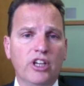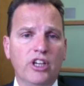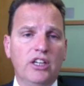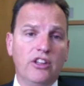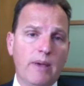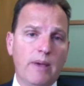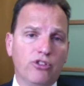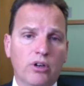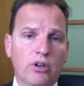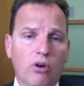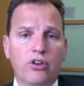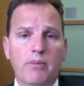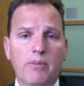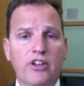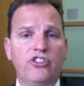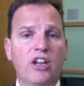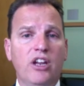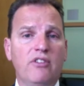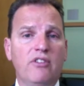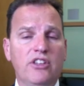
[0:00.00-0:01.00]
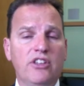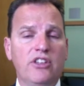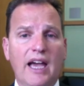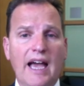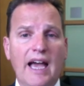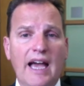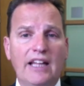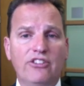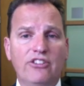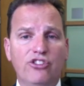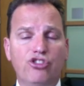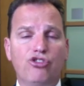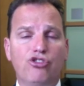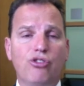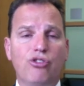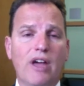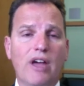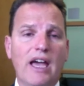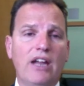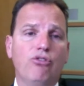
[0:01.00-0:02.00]
These papers were authored by Professors
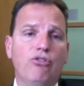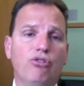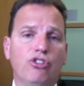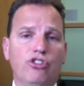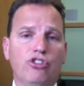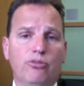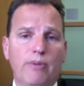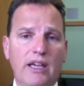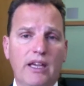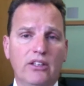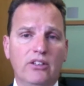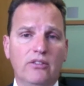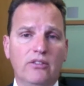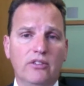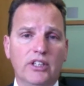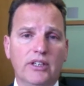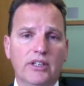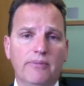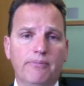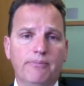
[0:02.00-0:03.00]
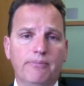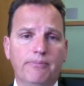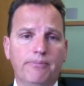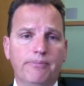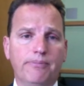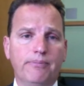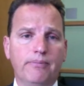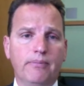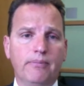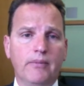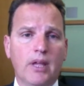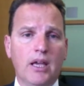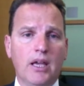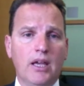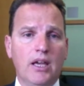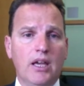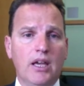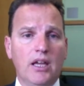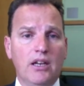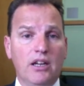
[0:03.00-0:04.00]
Genovese and Strand,
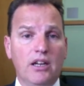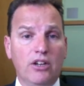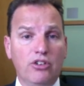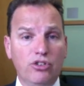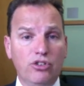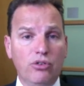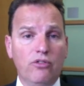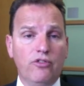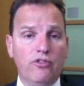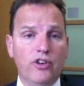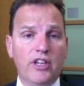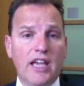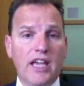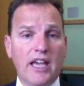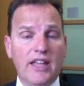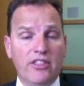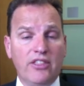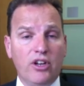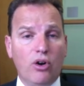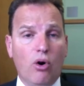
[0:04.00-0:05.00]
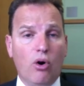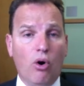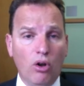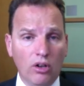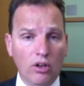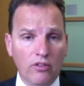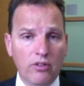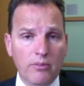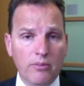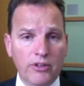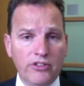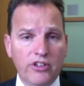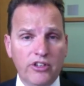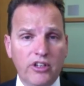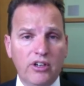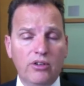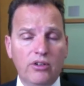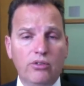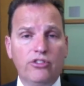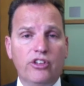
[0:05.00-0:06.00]
respectively. Now, don't forget that
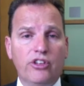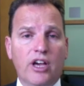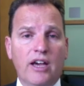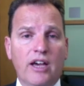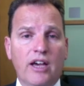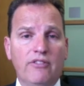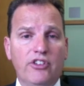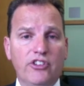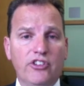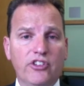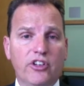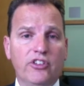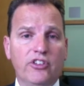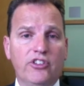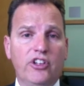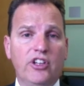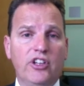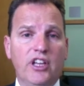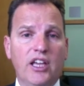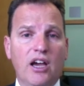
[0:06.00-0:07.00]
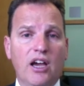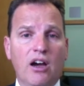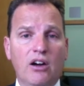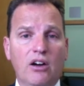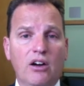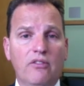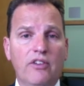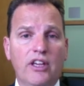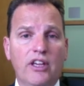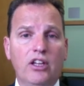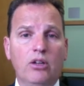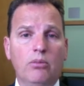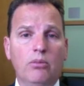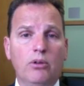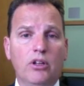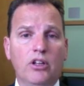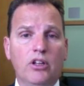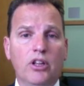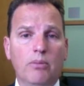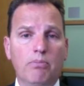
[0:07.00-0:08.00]
all of the materials I've discussed today are
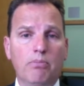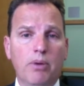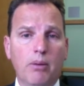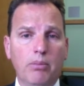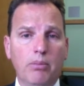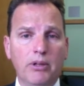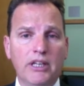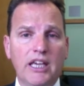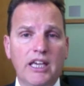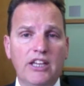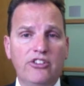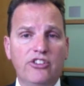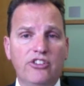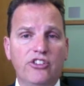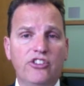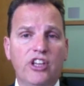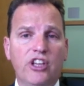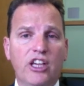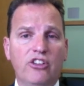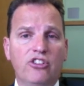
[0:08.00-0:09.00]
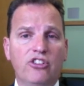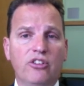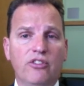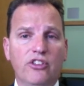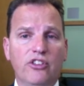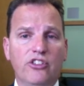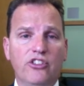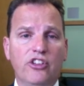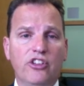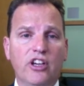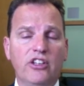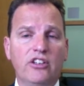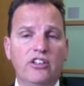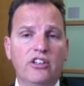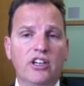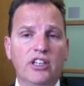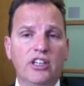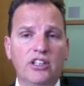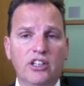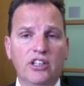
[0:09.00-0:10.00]
available in the publication section of the
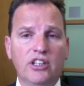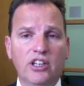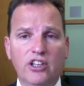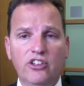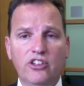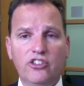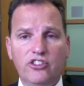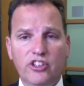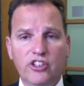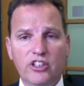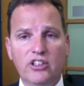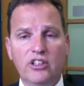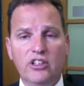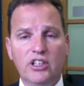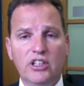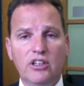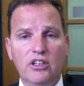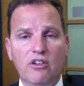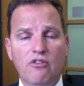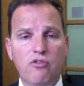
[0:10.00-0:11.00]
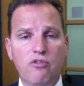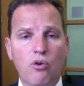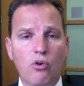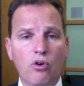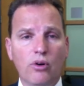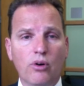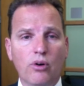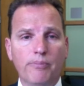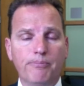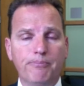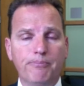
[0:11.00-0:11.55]
Cytokine Signalling Forum.